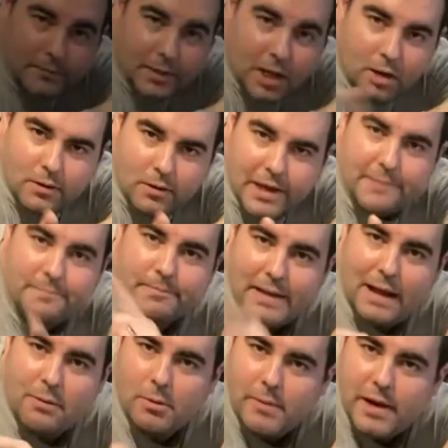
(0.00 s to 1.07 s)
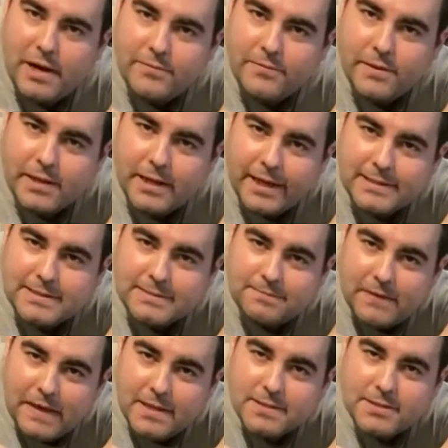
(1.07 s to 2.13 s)
All right, now we're ready for the next
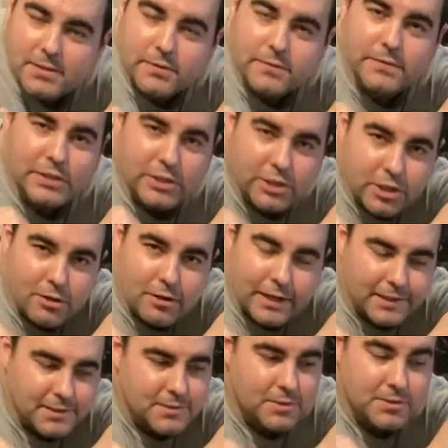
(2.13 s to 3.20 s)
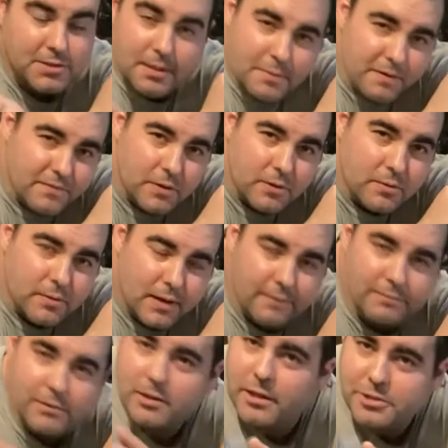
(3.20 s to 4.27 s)
phase of curing. So some of you have
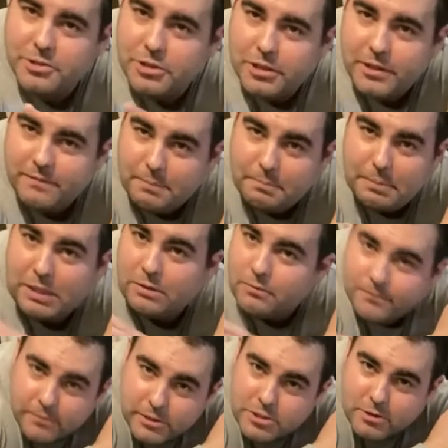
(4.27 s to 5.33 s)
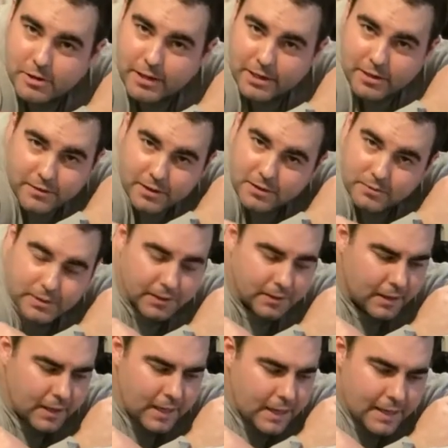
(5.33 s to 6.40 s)
the luxury of a big refrigerator that you can
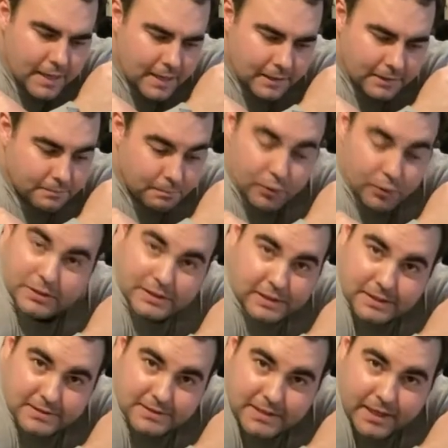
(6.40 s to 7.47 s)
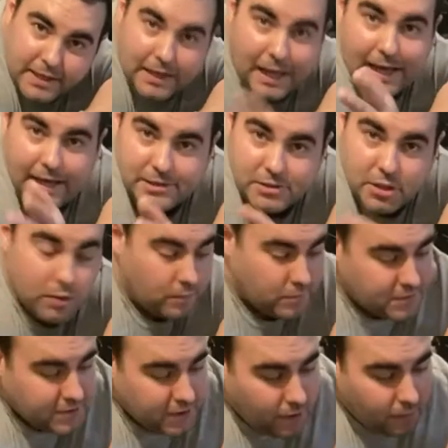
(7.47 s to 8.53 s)
put these in. I don't.
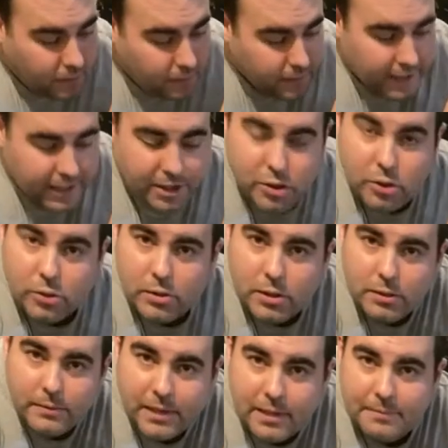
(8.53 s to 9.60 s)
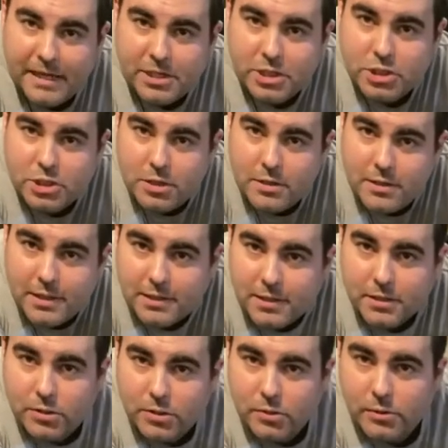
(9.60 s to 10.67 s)
So we're gonna cooler, we're gonna make sure that the
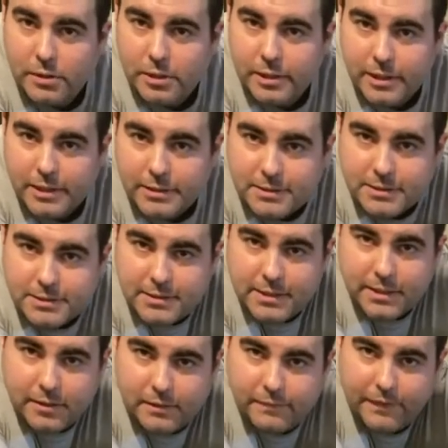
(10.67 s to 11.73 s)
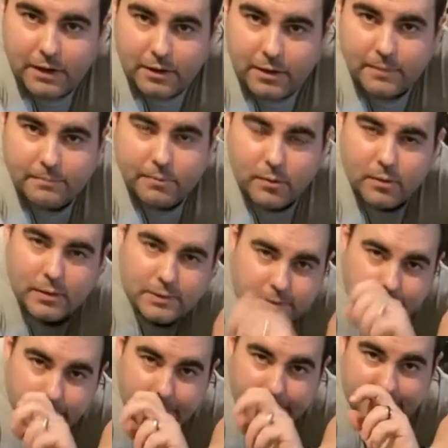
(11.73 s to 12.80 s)
cooler is sealed, very important.
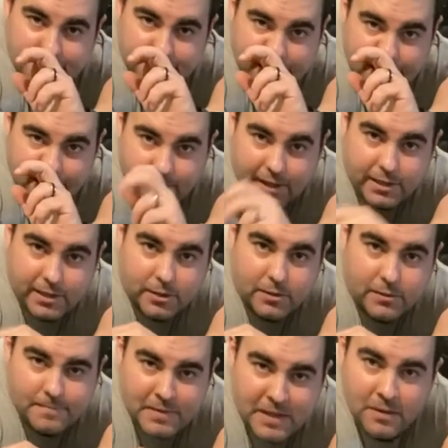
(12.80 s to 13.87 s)
Don't ask me how I know.